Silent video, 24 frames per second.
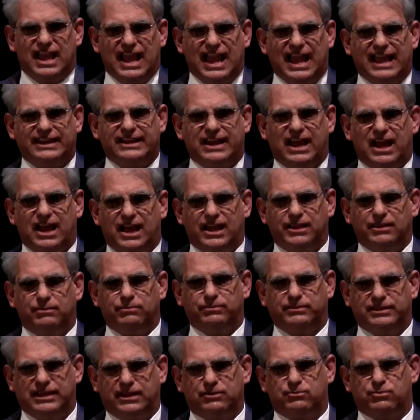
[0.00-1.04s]
And I
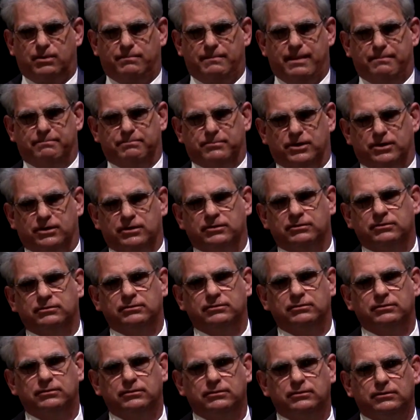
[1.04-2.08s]
did remember.
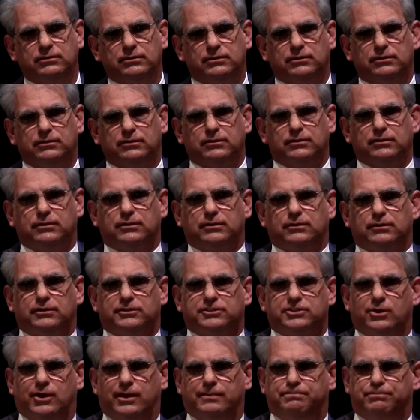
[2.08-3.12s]

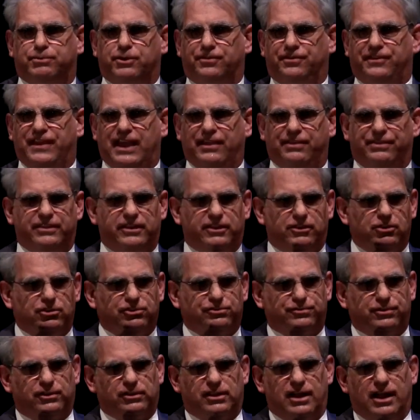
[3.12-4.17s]
So I put that in the
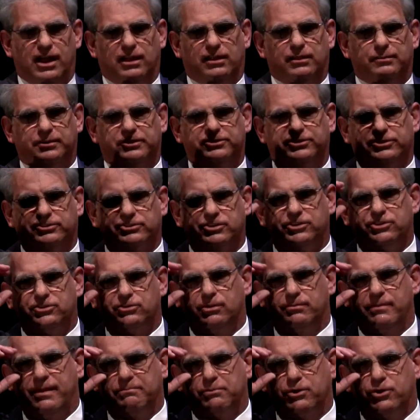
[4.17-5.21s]
useful column because it's good to
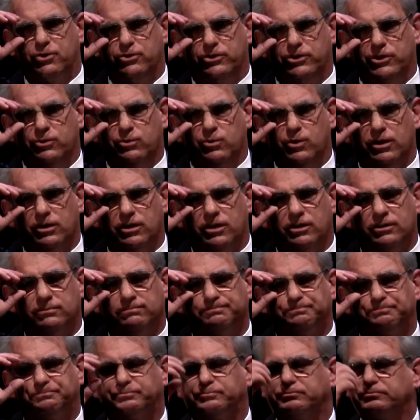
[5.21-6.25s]
remember who you were.
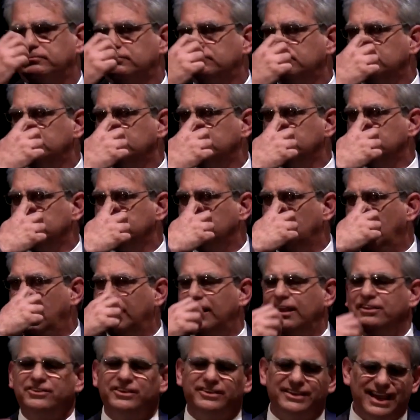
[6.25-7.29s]

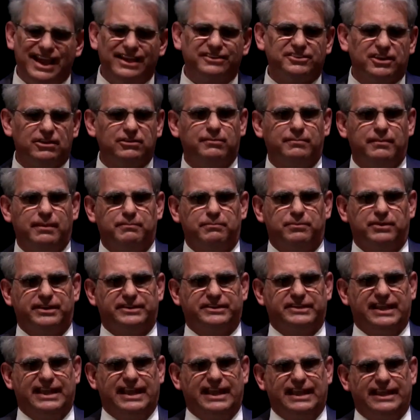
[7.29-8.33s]
And I said, yes, I remember
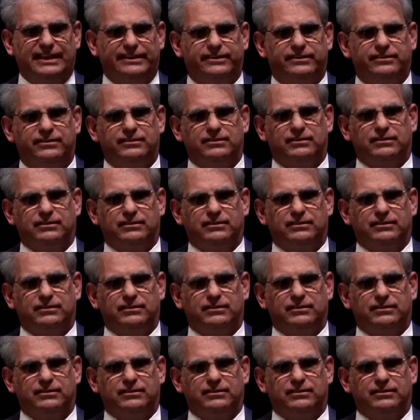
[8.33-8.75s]
it, Dad.